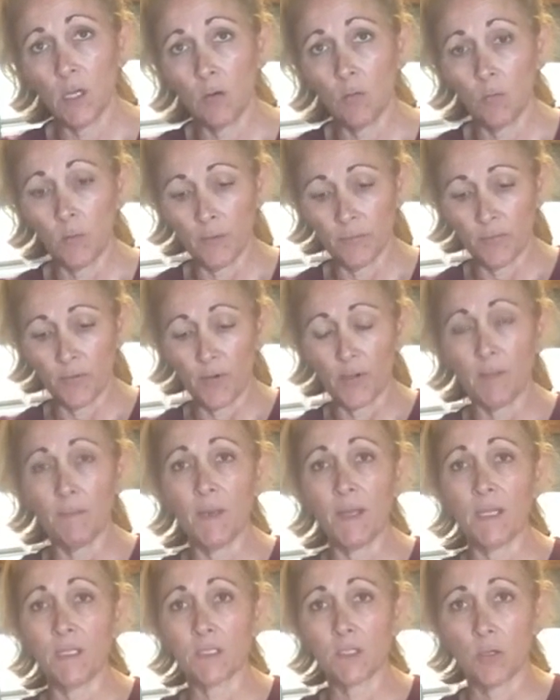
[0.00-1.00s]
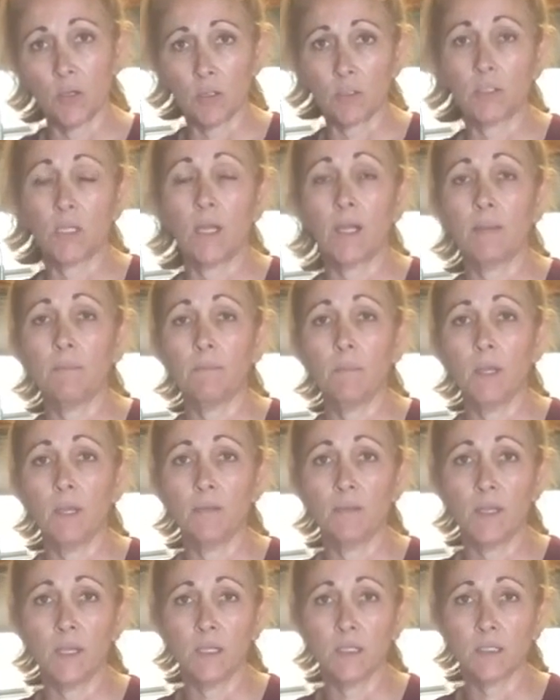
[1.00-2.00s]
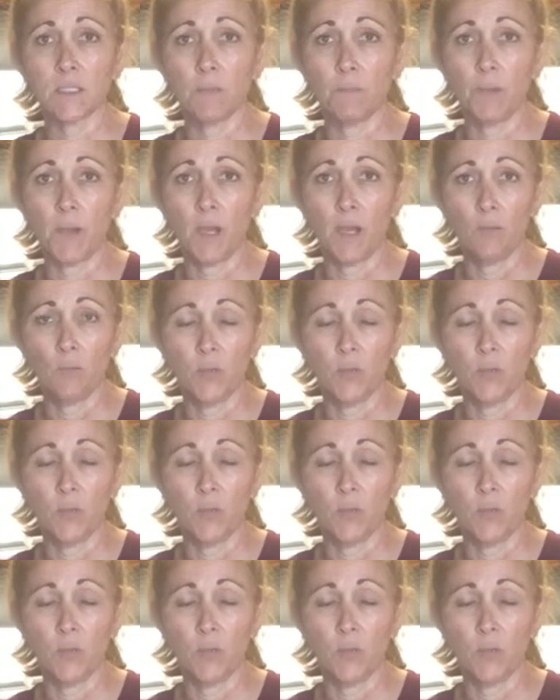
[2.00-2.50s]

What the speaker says: with 30 minutes cook time in the Instapot,